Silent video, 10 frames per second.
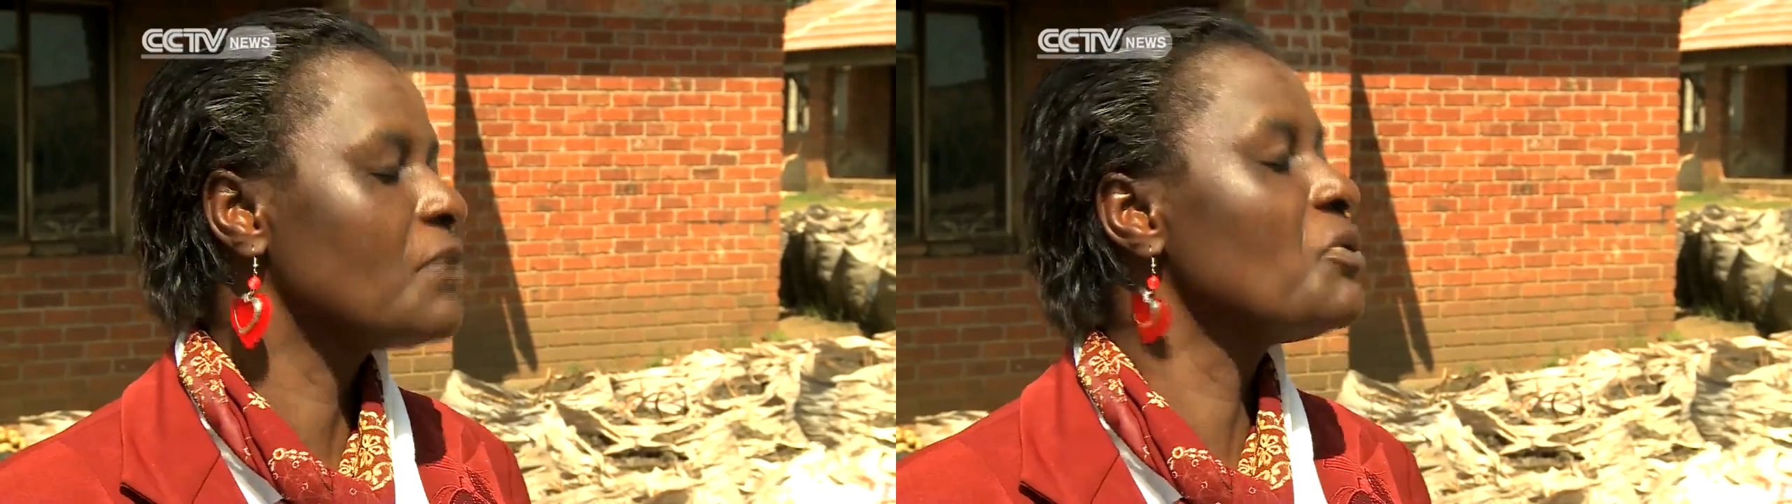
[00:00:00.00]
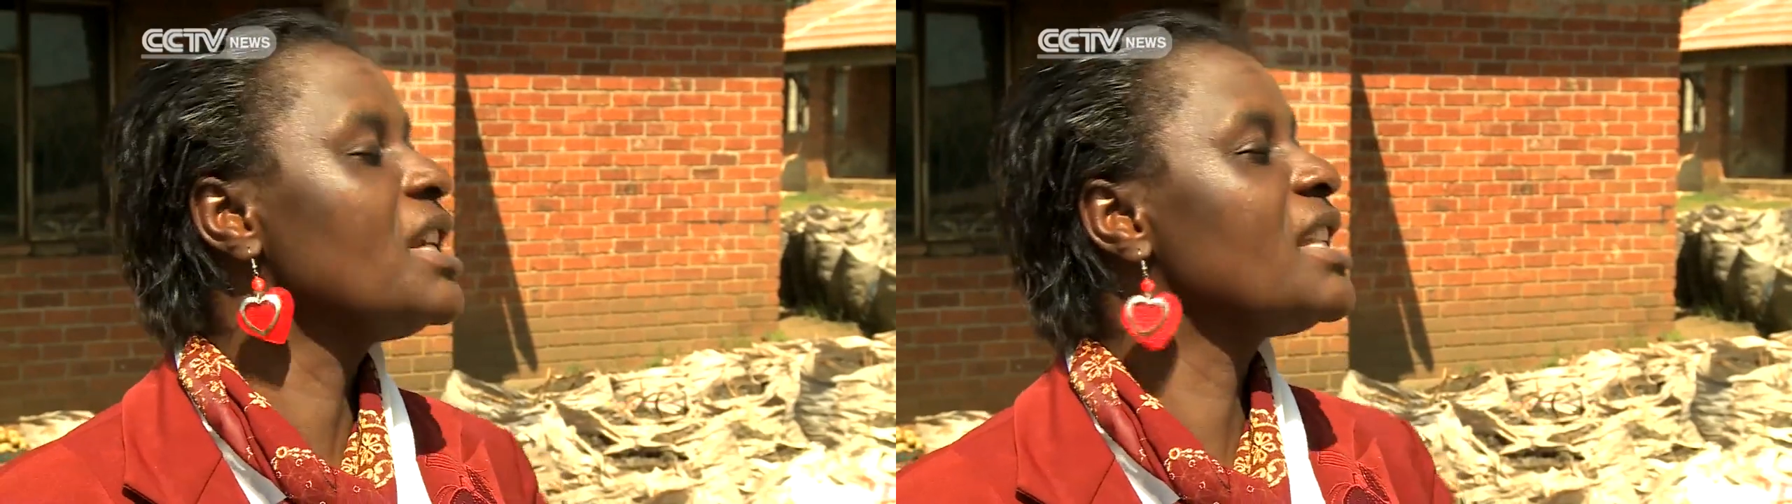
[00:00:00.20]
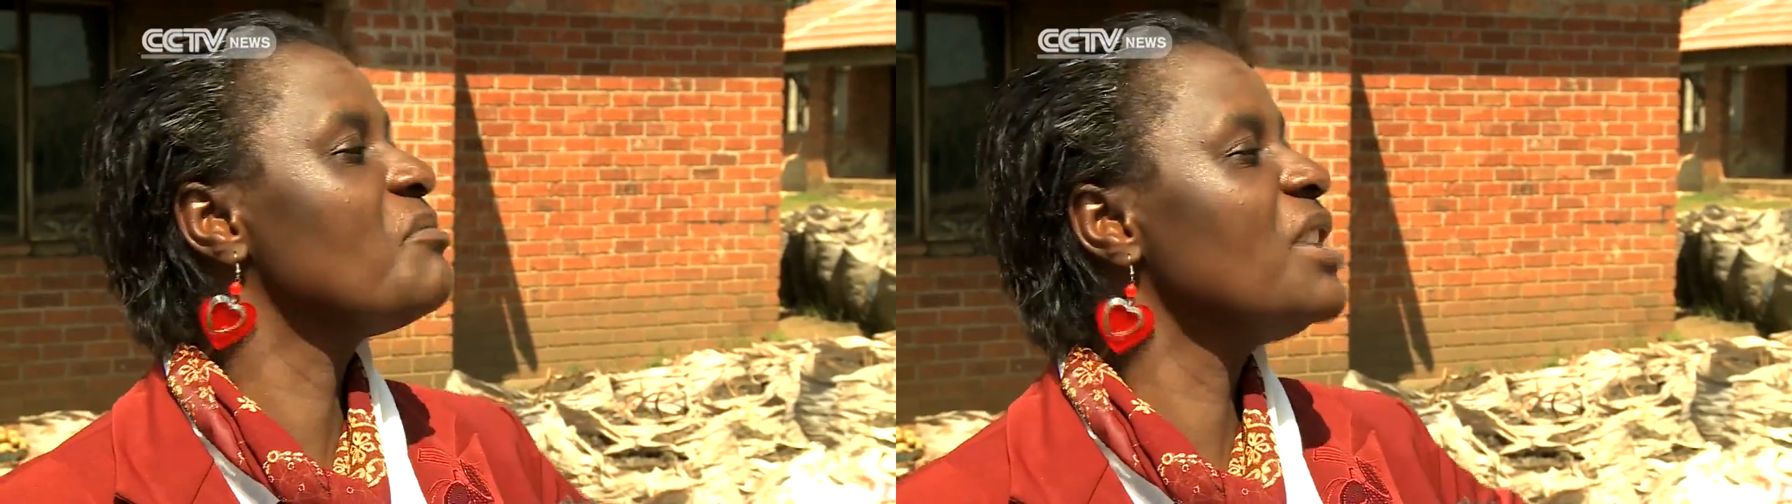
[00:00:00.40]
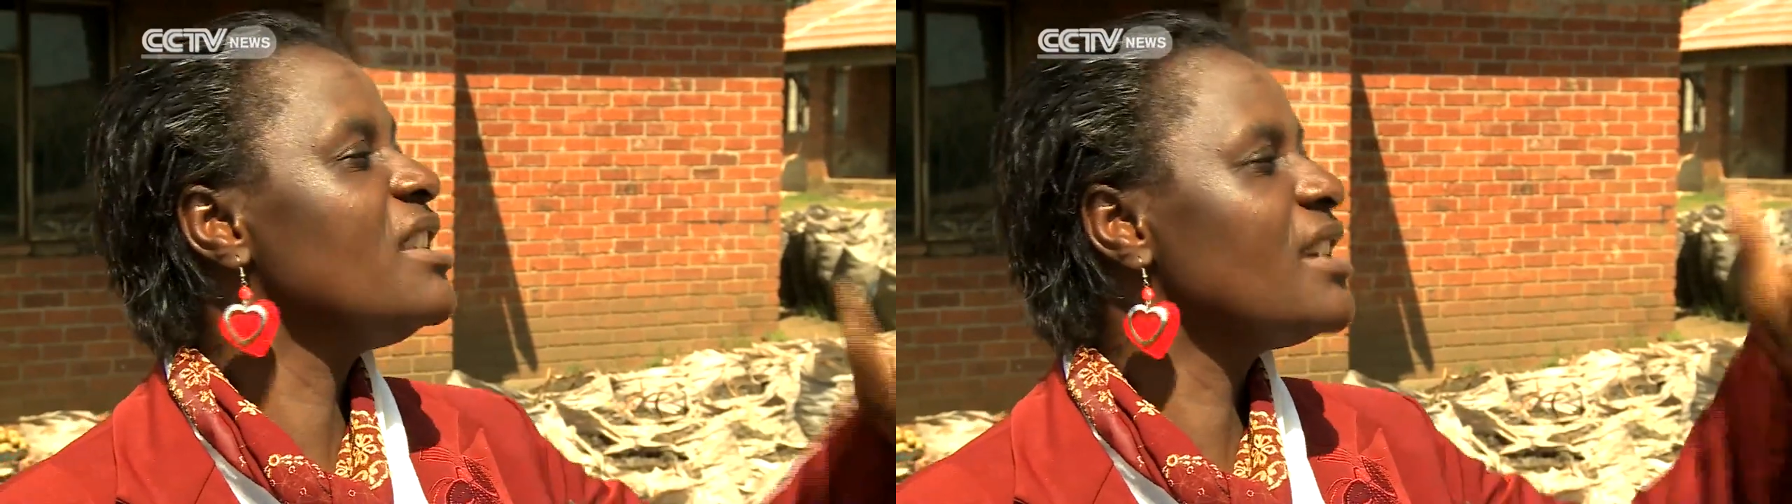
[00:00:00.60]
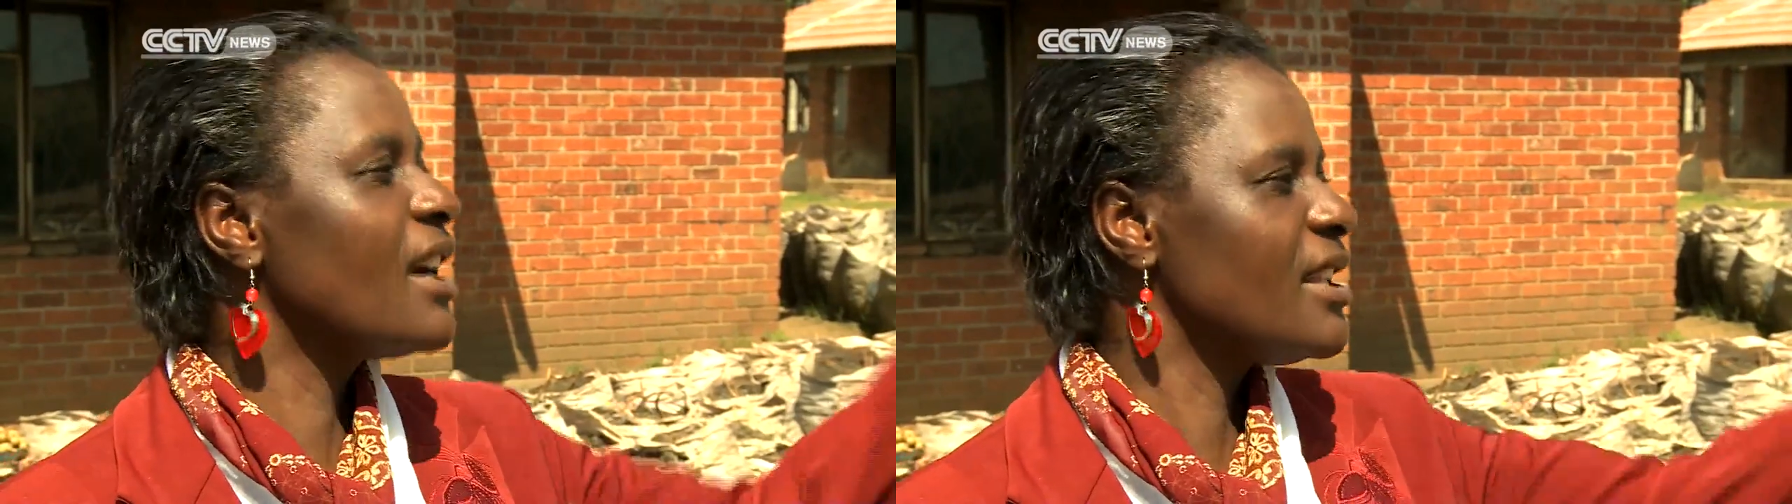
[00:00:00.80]
to
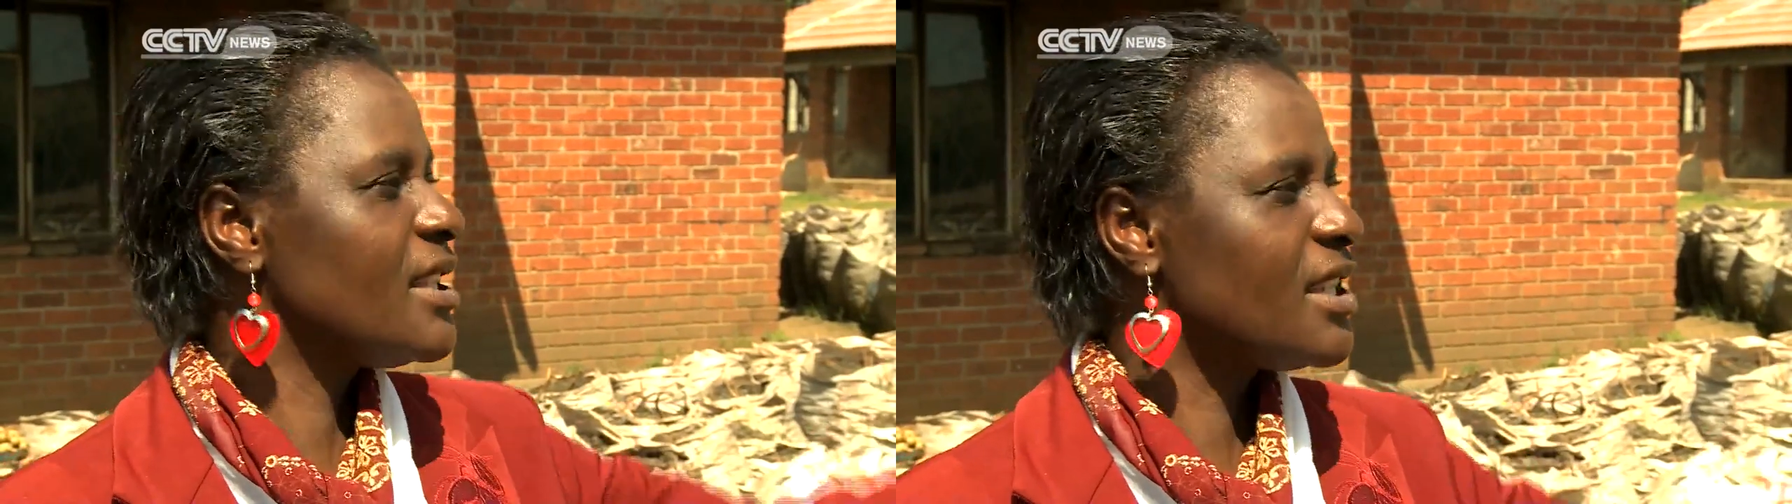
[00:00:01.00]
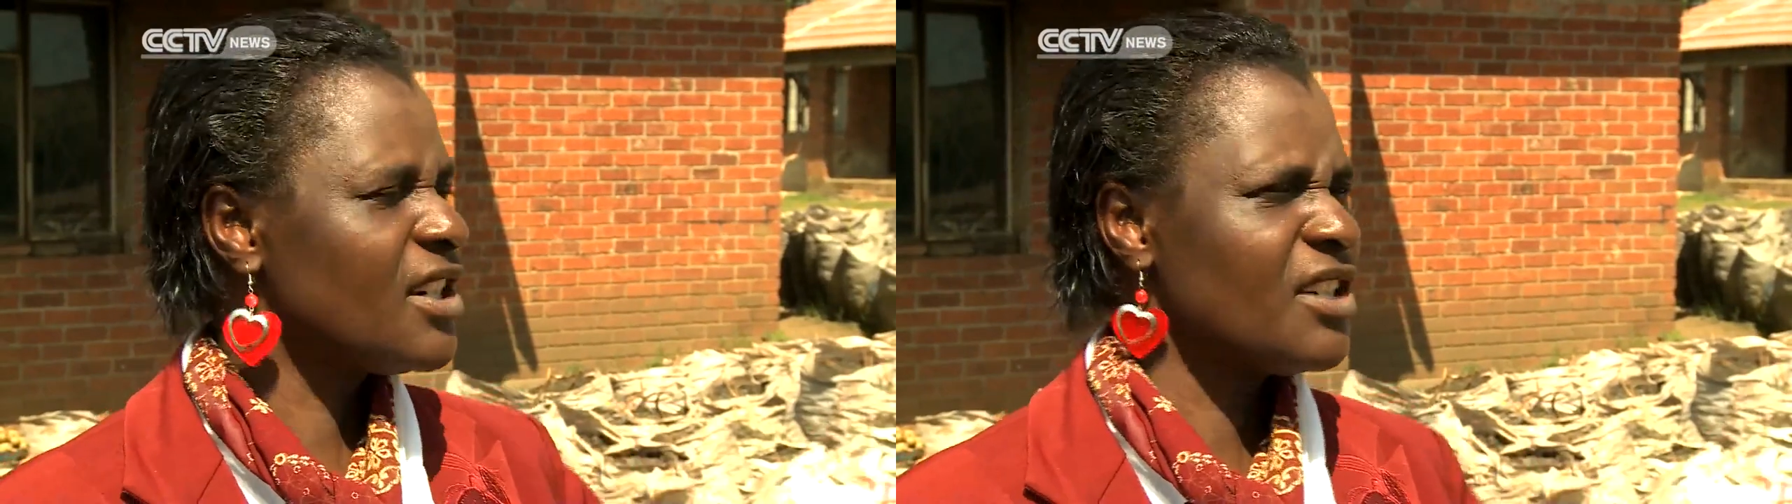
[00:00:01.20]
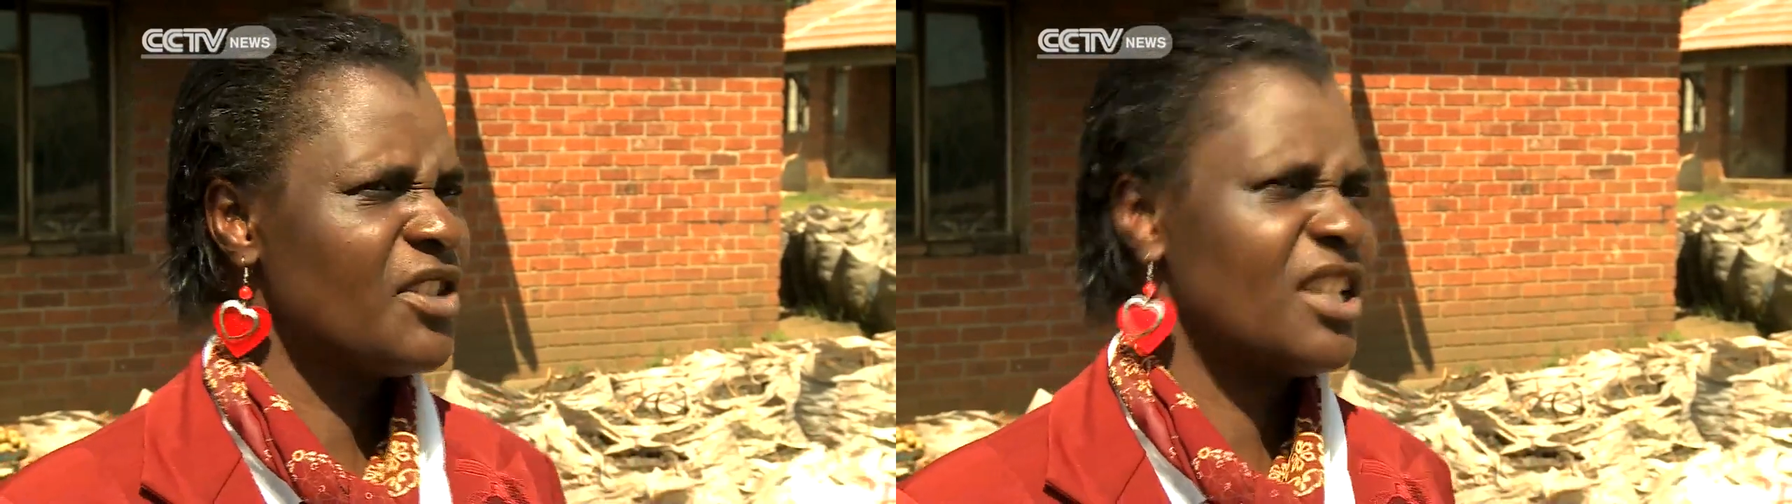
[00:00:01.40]
lucrative markets.